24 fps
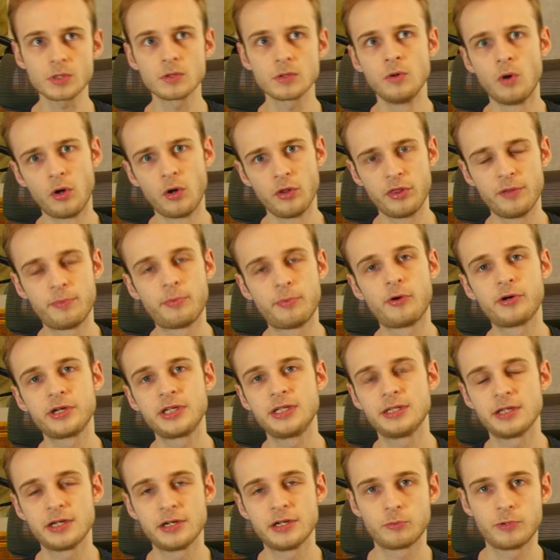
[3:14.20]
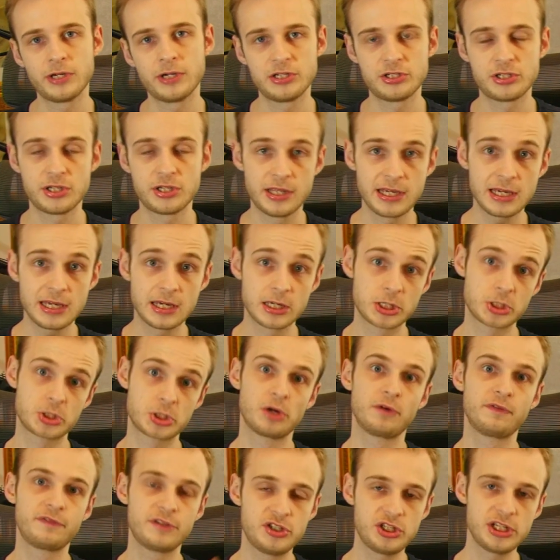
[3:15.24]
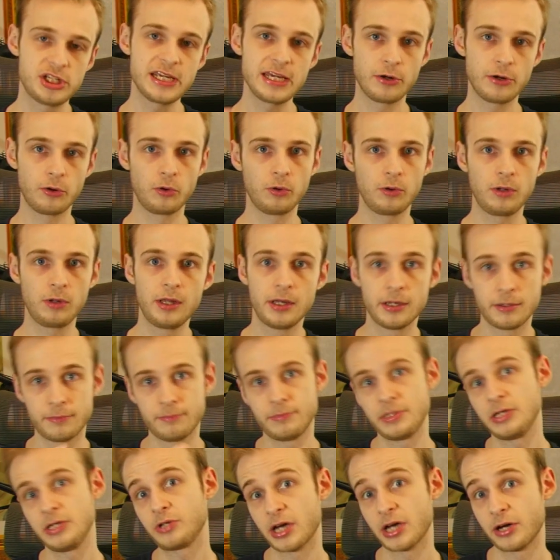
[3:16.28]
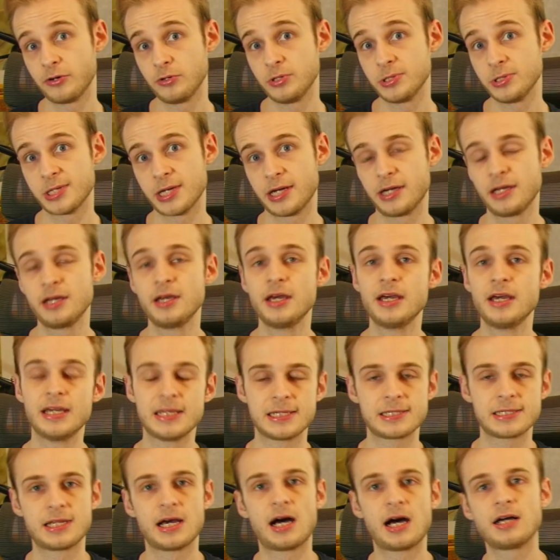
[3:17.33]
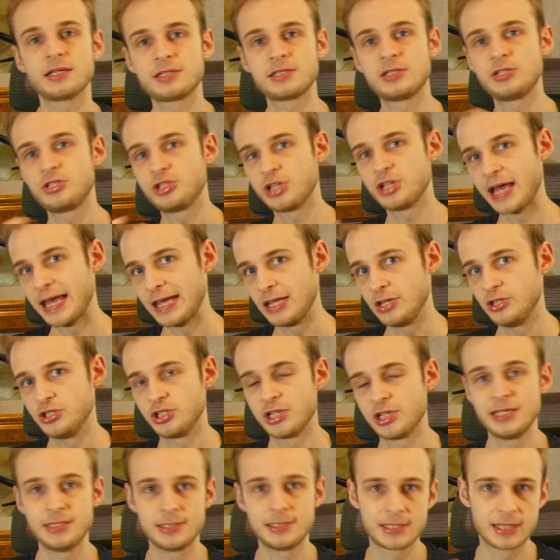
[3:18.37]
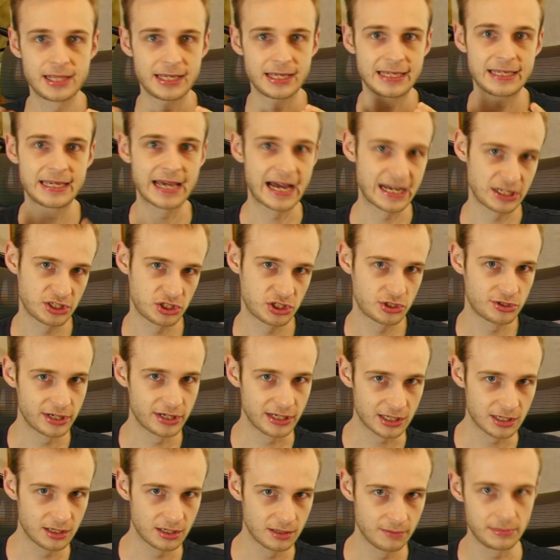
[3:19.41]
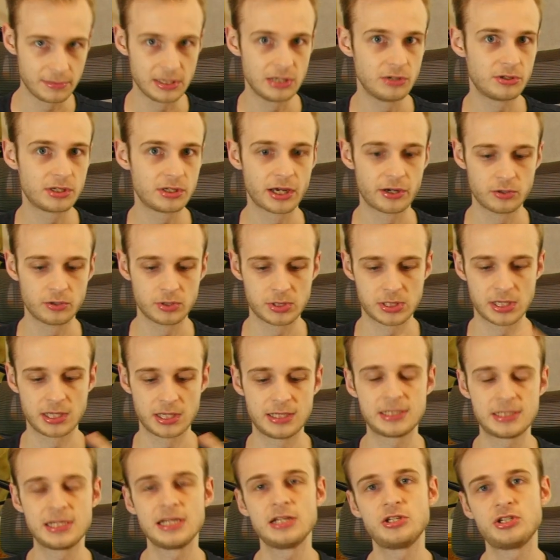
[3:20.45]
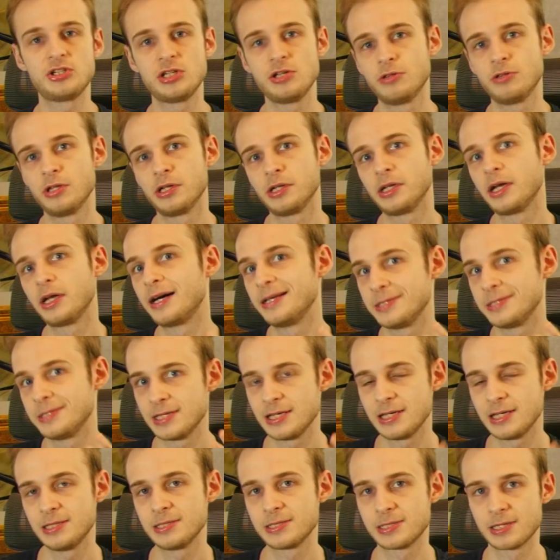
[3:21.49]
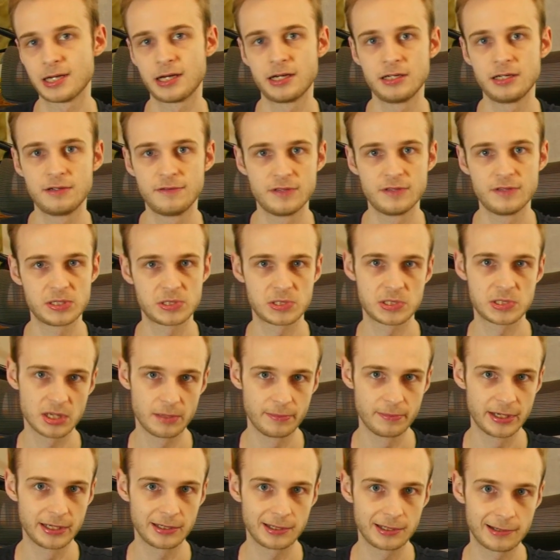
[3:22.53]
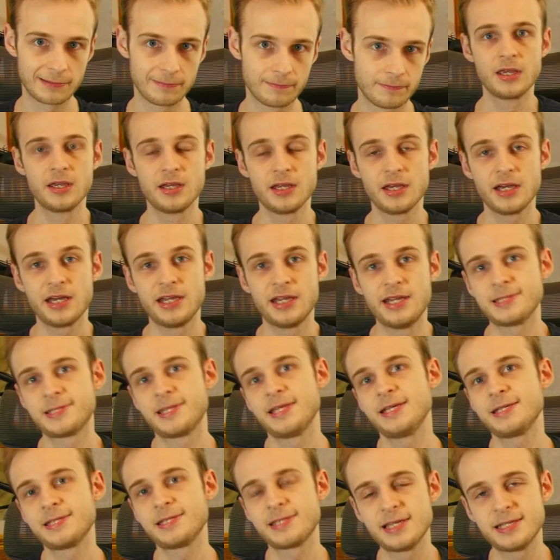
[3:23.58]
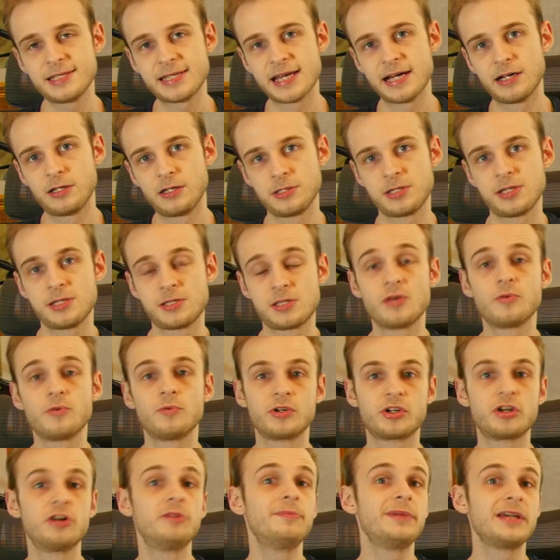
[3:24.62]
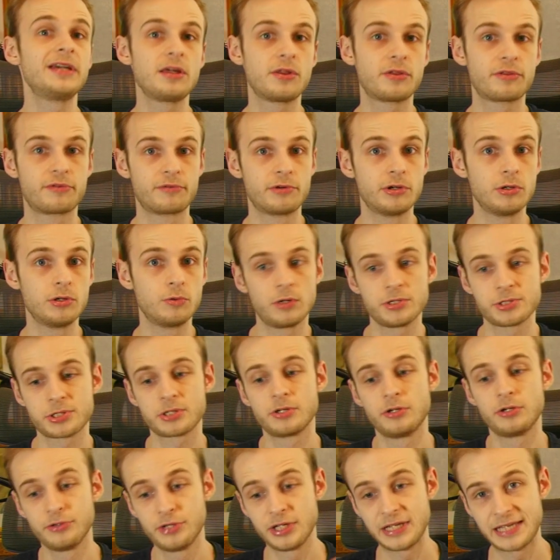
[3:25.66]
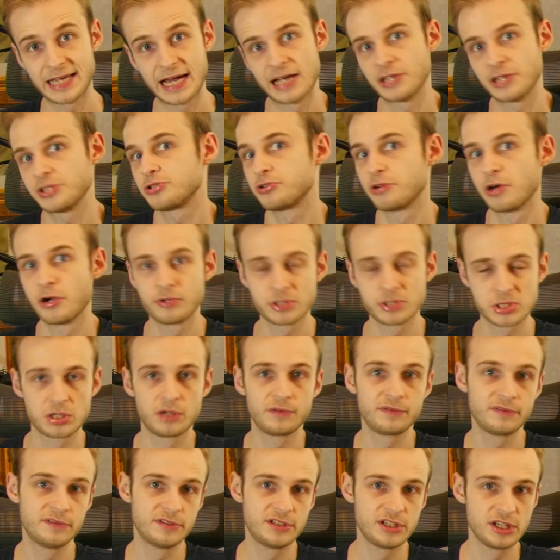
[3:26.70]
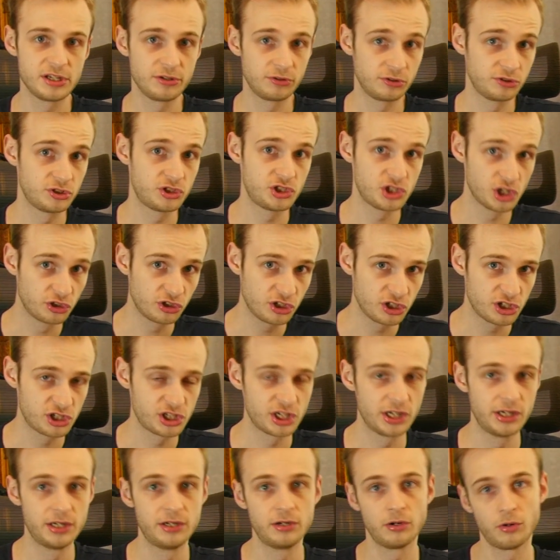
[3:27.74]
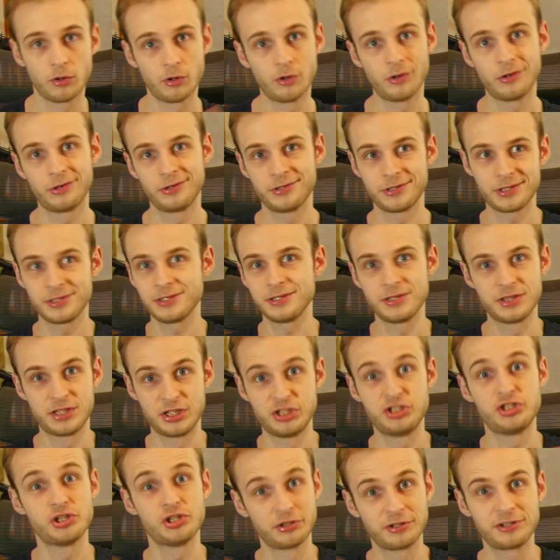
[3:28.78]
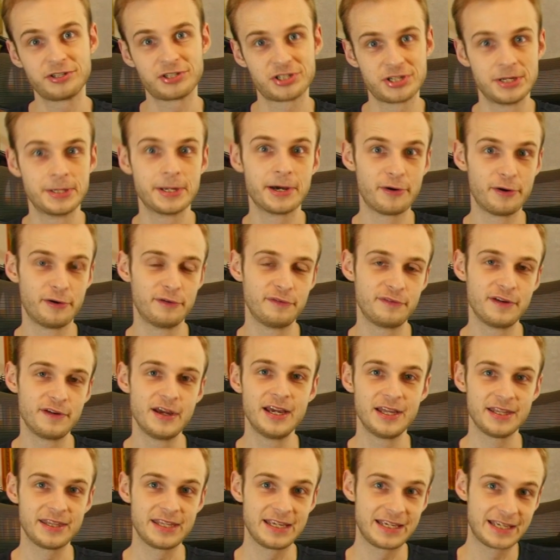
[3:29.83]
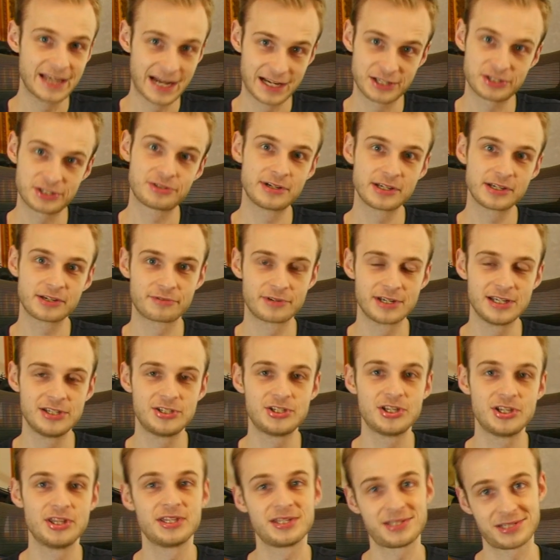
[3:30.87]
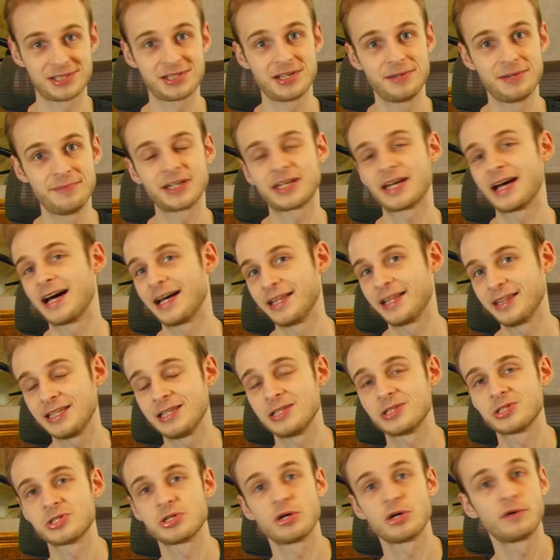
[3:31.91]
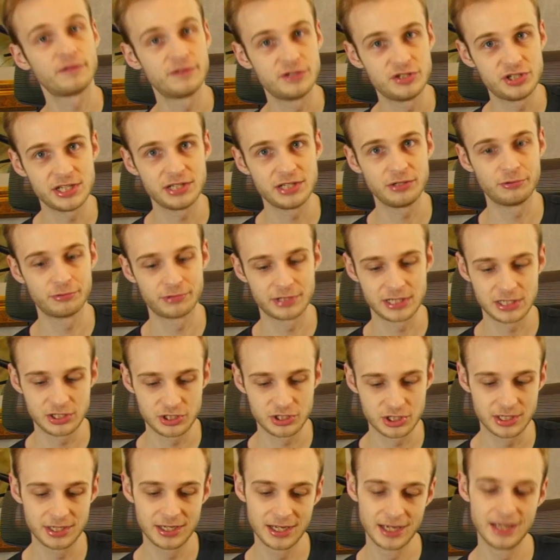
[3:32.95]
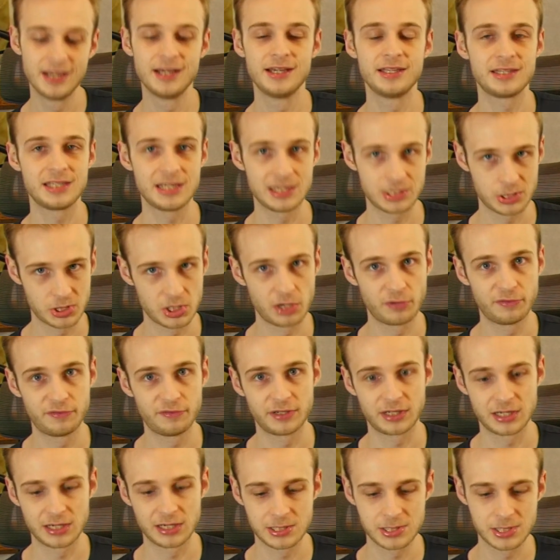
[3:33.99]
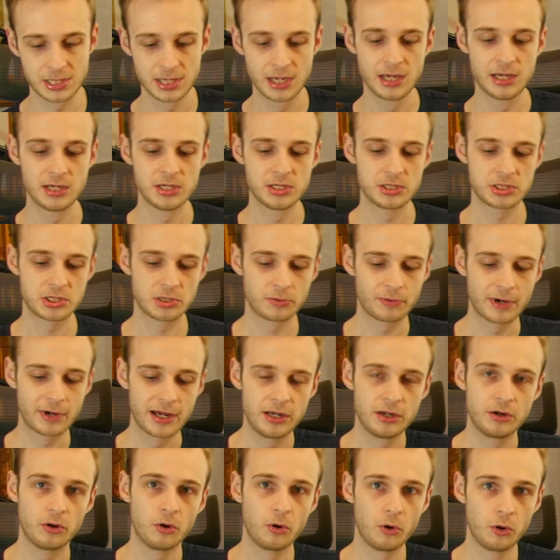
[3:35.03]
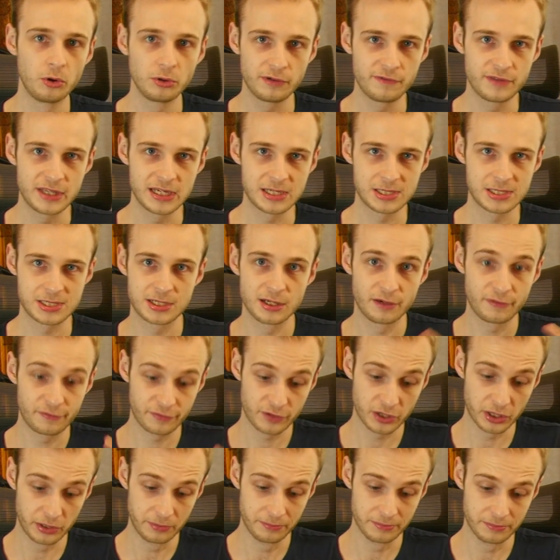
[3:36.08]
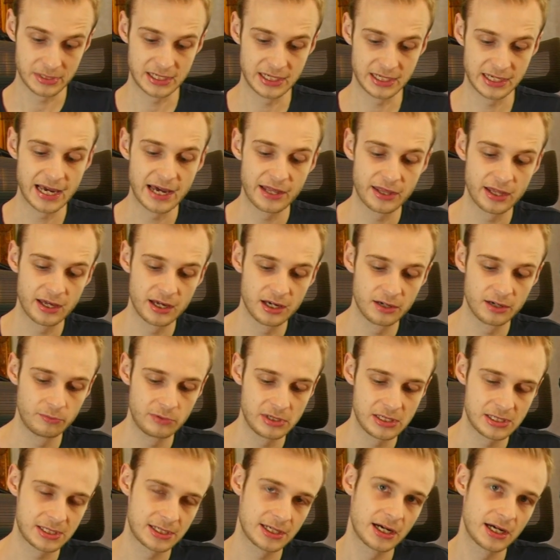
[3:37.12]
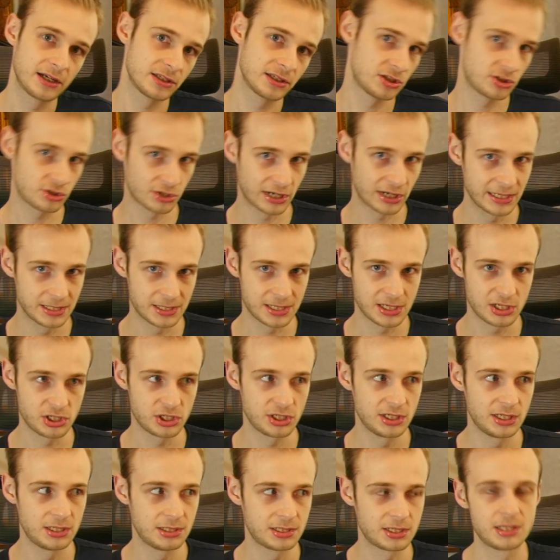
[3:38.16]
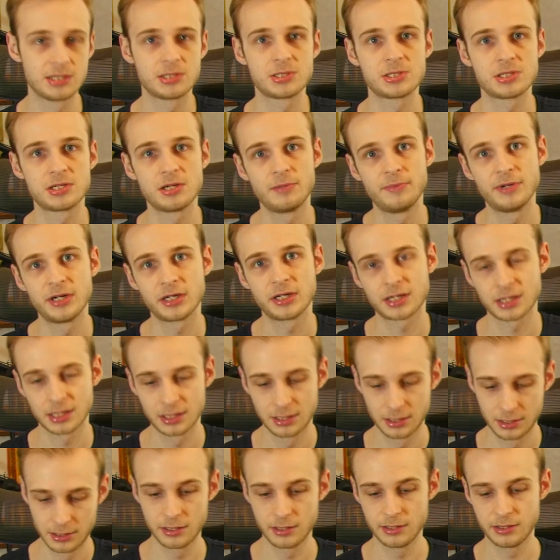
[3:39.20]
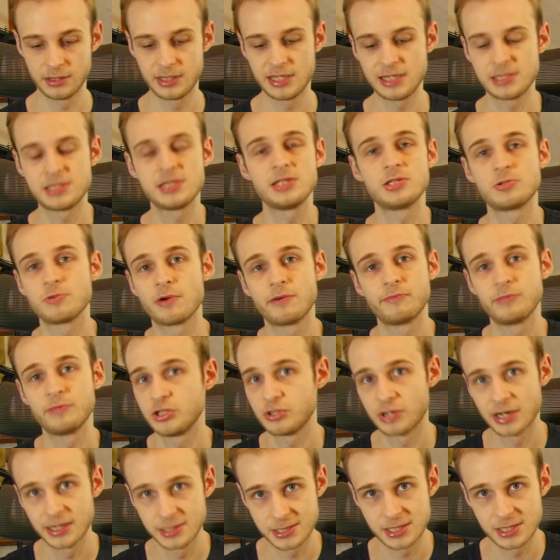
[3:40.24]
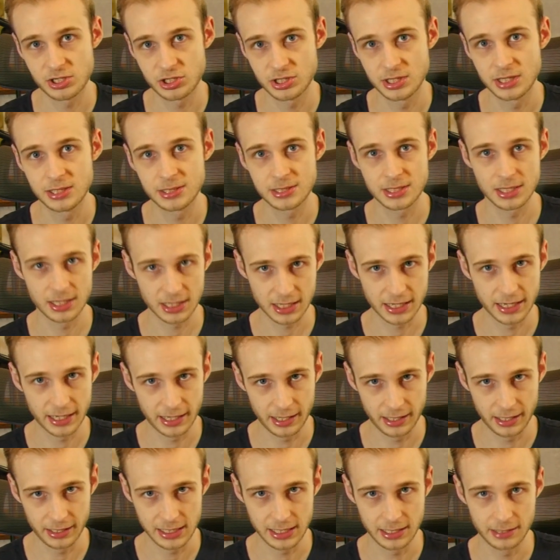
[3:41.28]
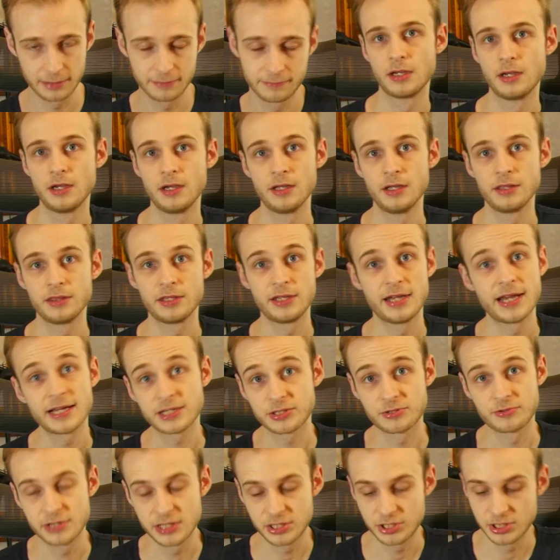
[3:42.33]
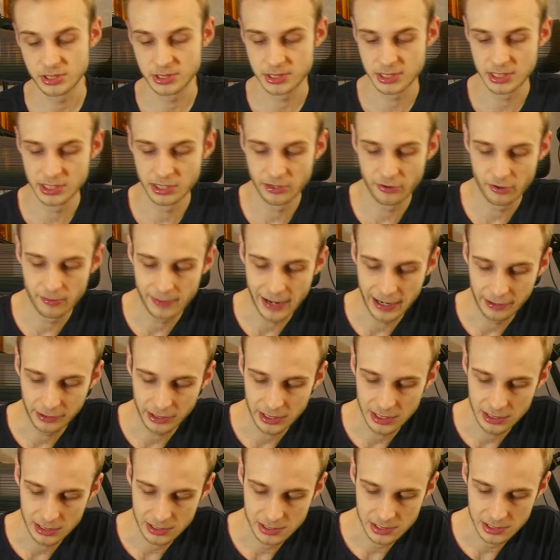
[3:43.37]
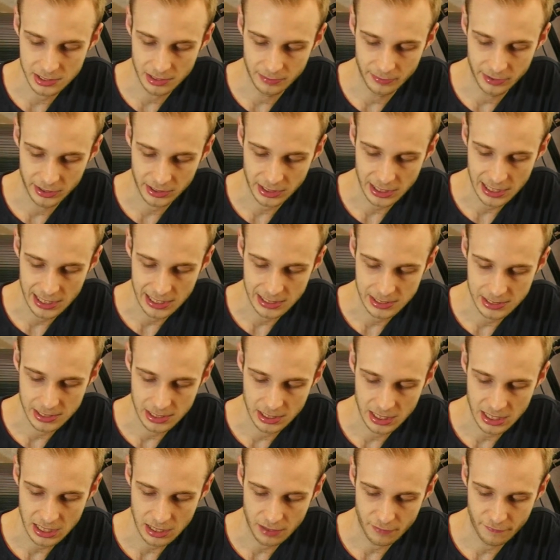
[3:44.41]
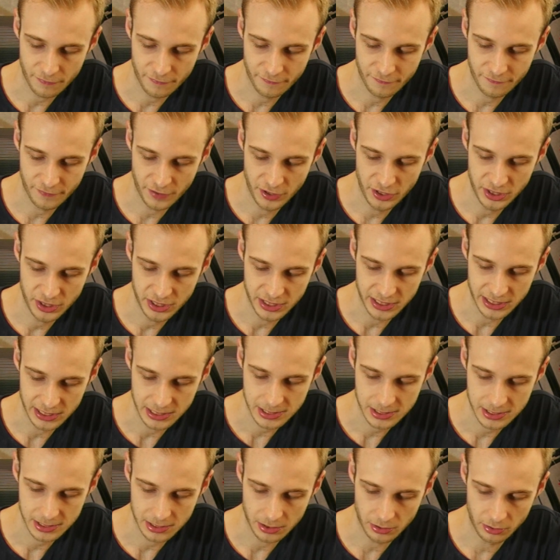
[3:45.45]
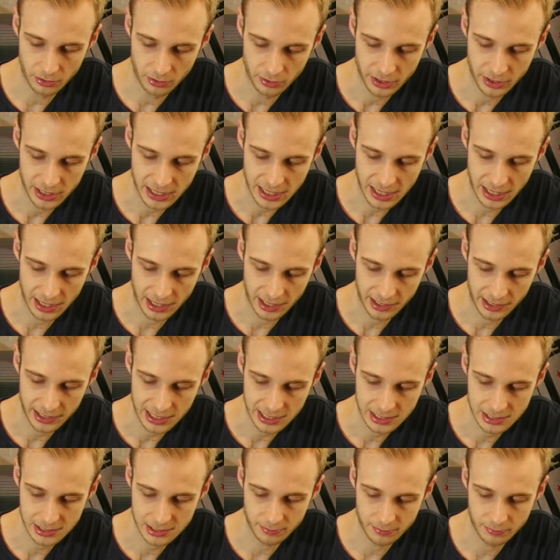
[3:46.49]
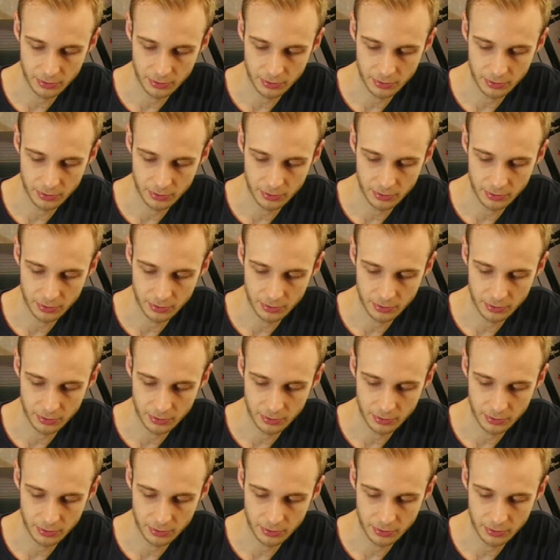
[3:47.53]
or the point at which the esophageal mucosa starts to change into the gastric mucosa, the tissue that lines the inside of the stomach. And it's this that tells us that we're coming through what's called the gastroesophageal junction, or the junction of the gastric region, the stomach, and the esophageal region, the esophagus. So when all of this stuff comes together and we start to transition into the stomach, this is when we transition into the cardia. The next region to know about in the stomach is the fundus, or the highest